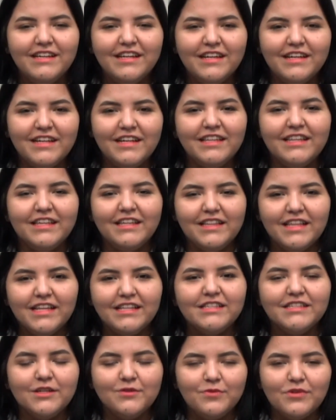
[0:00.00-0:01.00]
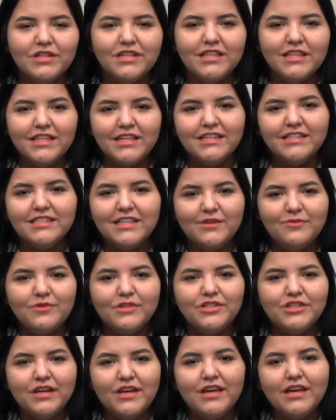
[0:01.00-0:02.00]
And I think that's one of the things I
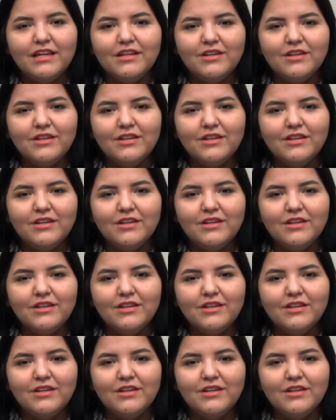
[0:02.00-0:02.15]
wish I had